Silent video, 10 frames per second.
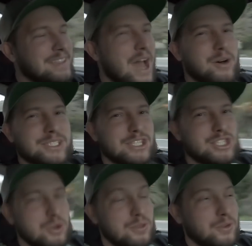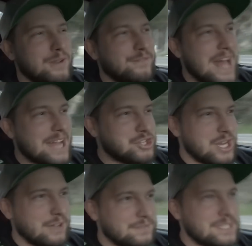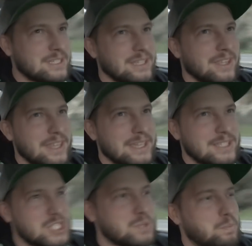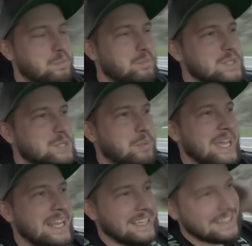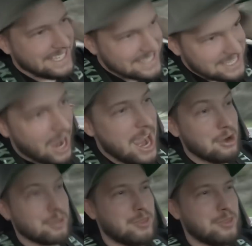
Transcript: That was a 2-3 flat shift, spinning the entire